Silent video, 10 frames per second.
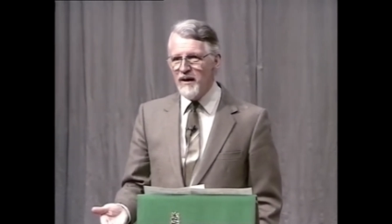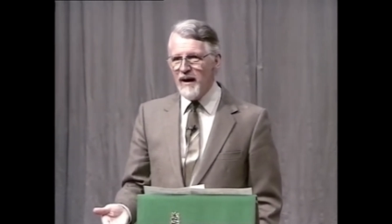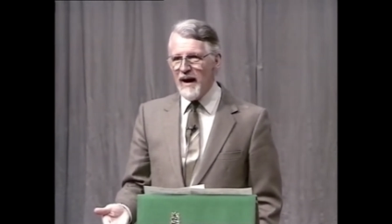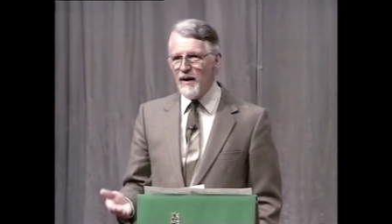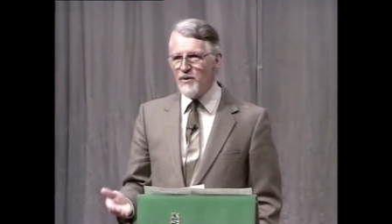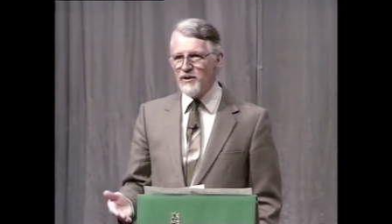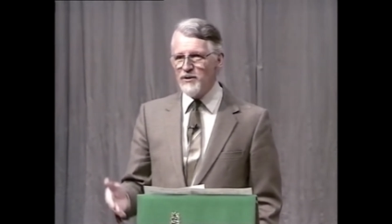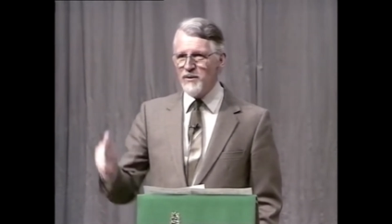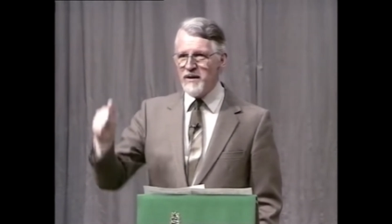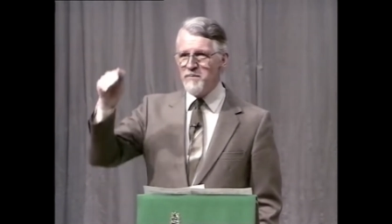How can
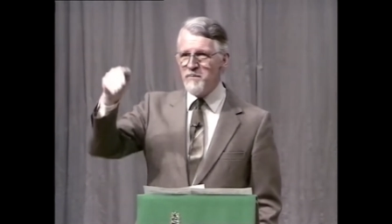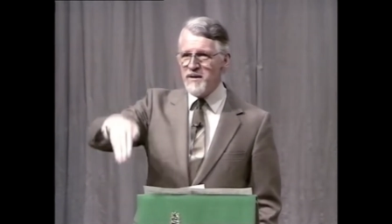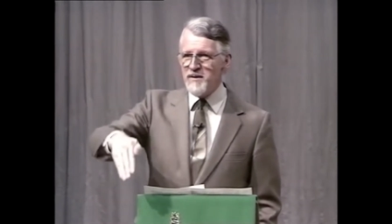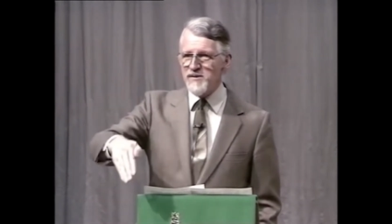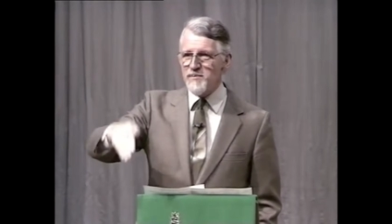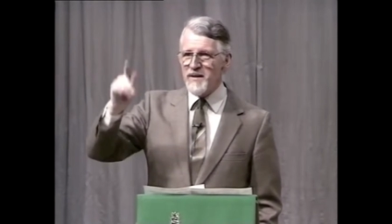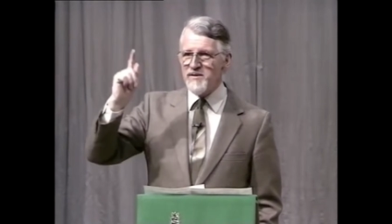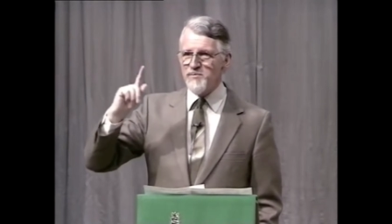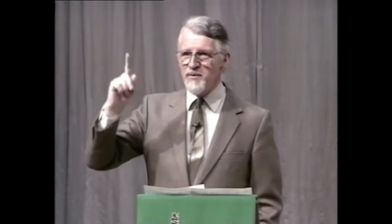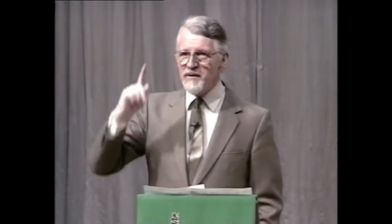you immerse by
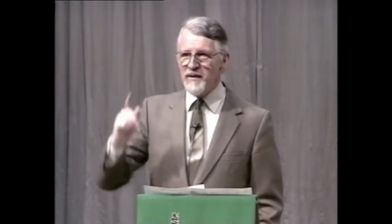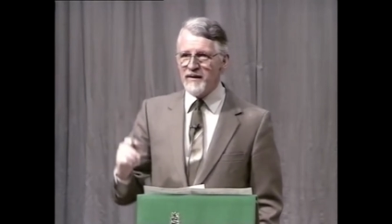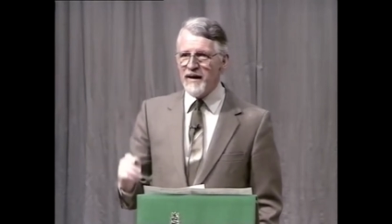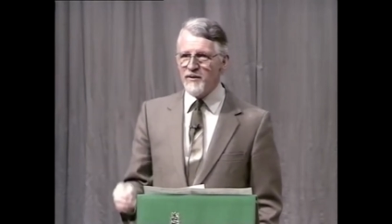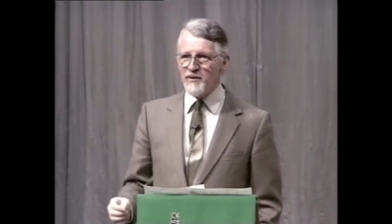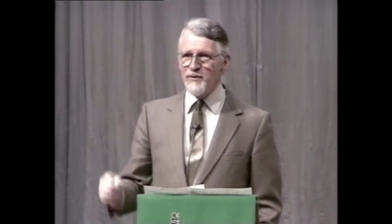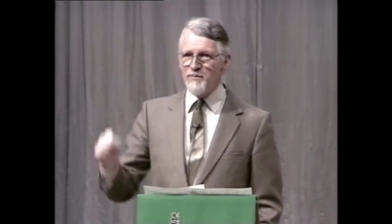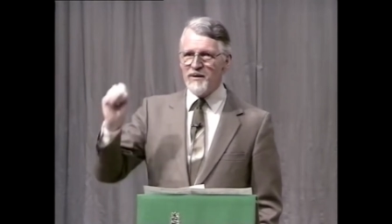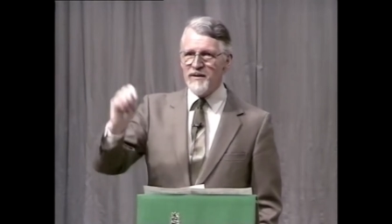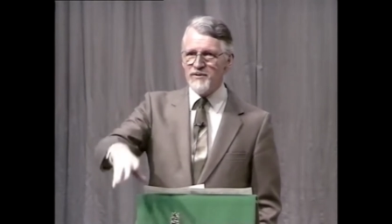sprinkling? How can you
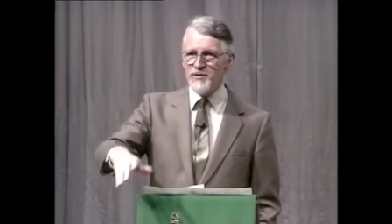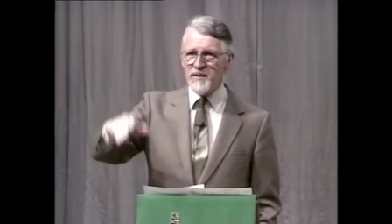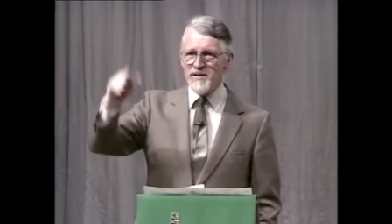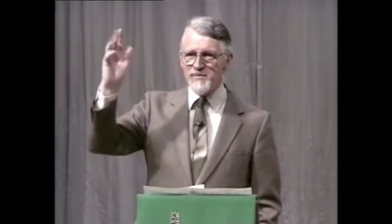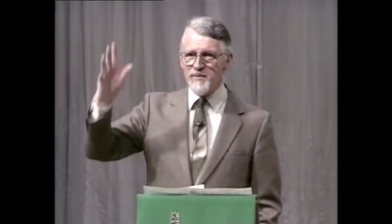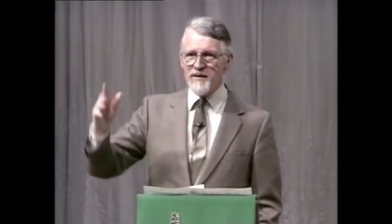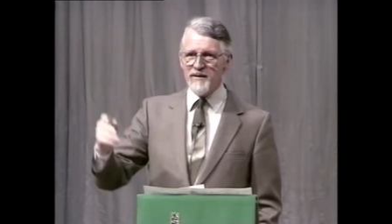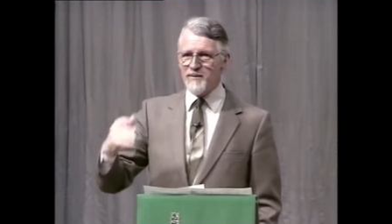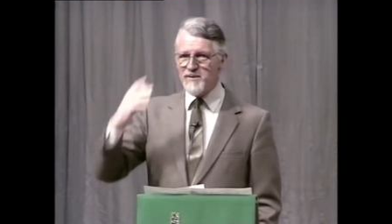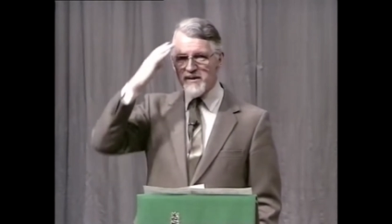plunge by
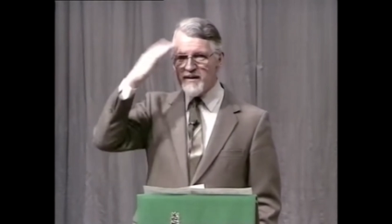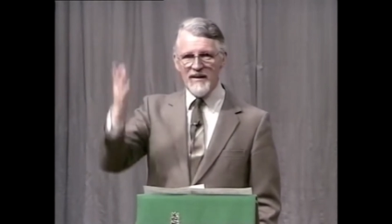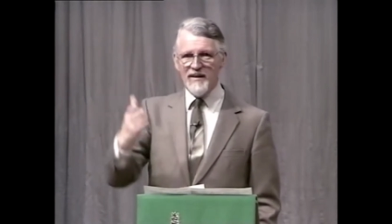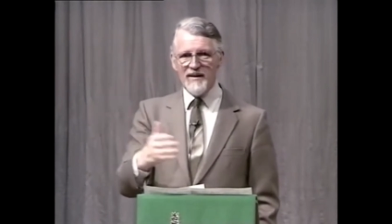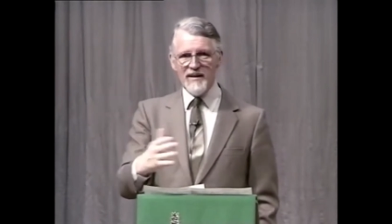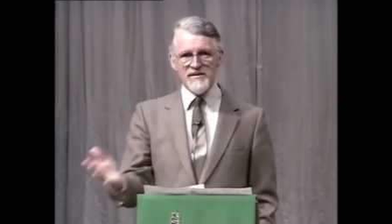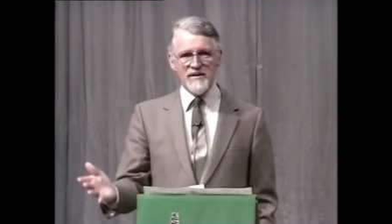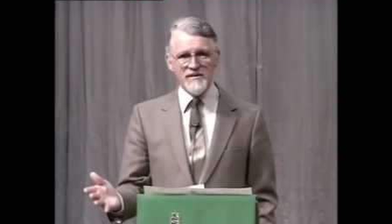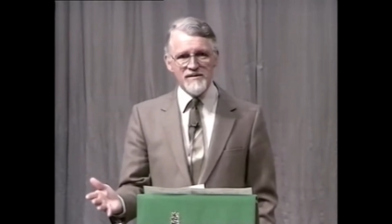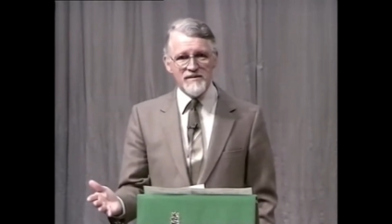sprinkling? They would say, it's
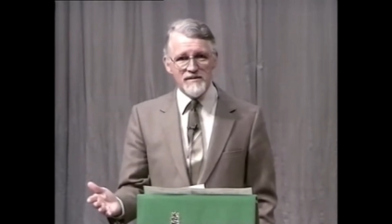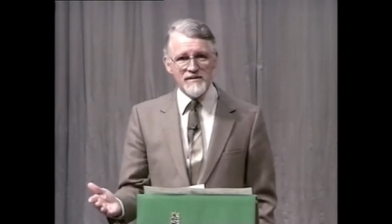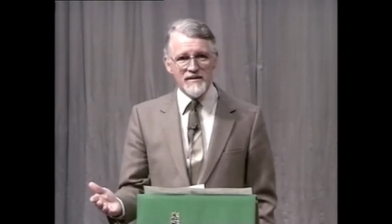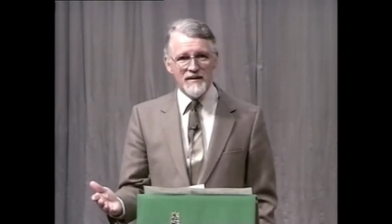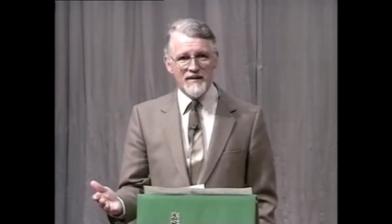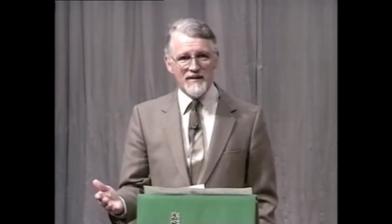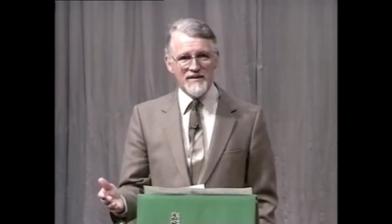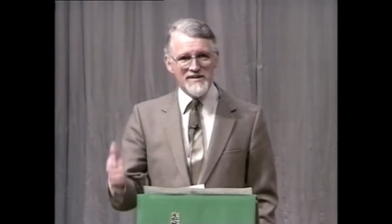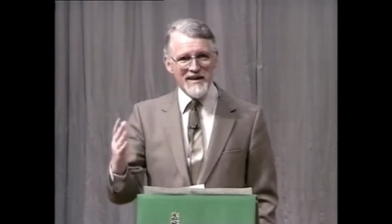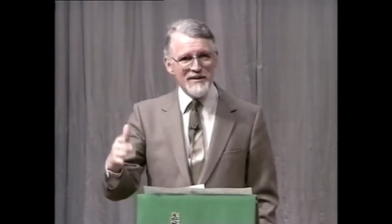nonsense,
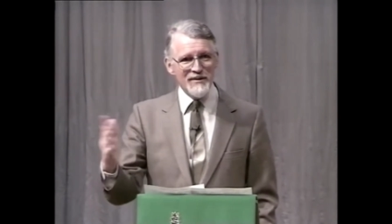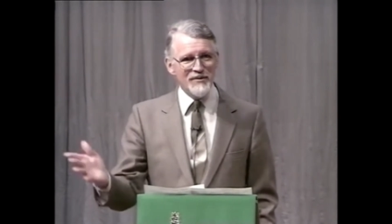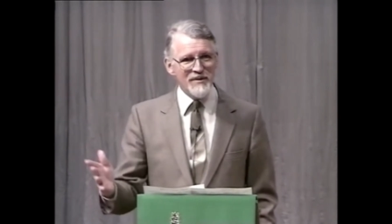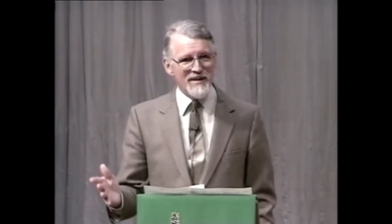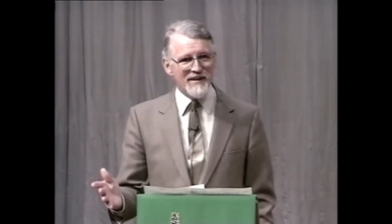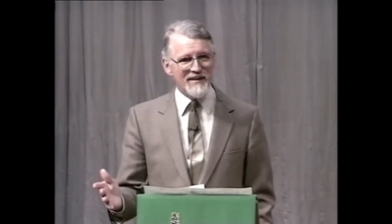because they know Greek,